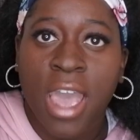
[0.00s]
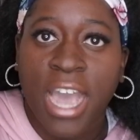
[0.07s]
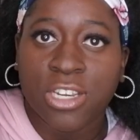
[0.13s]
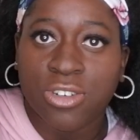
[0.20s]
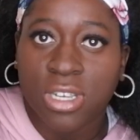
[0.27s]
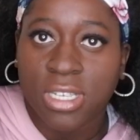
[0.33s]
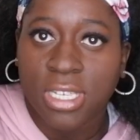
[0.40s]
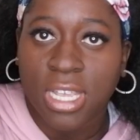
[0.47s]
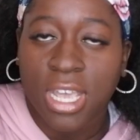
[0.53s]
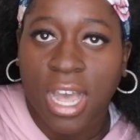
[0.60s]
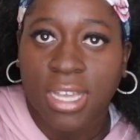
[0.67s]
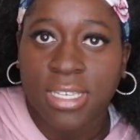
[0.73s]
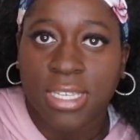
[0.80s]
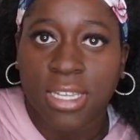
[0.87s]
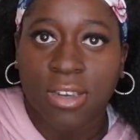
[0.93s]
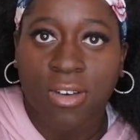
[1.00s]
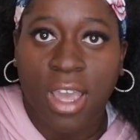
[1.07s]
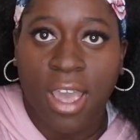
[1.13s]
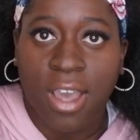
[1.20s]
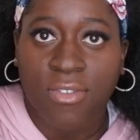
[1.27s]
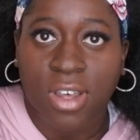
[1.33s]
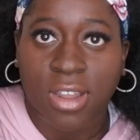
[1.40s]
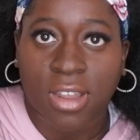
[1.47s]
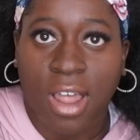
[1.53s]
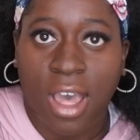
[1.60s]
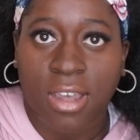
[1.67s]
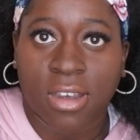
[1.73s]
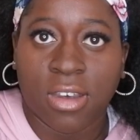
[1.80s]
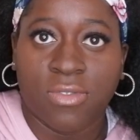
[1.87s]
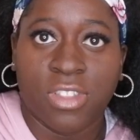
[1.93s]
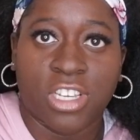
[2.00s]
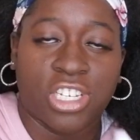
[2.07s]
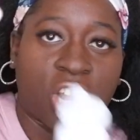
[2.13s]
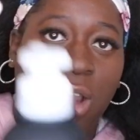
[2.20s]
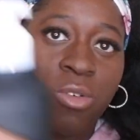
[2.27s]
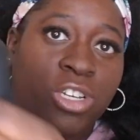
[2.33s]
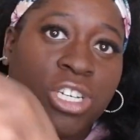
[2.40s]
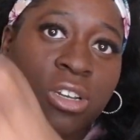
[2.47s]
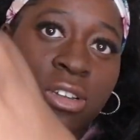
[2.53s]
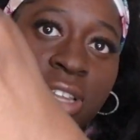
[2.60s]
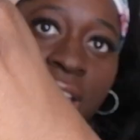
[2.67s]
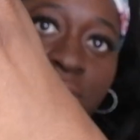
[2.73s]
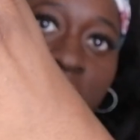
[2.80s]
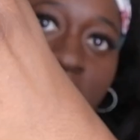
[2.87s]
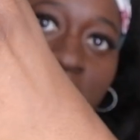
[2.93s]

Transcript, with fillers: As you can see, I still have a lot of the shower gel left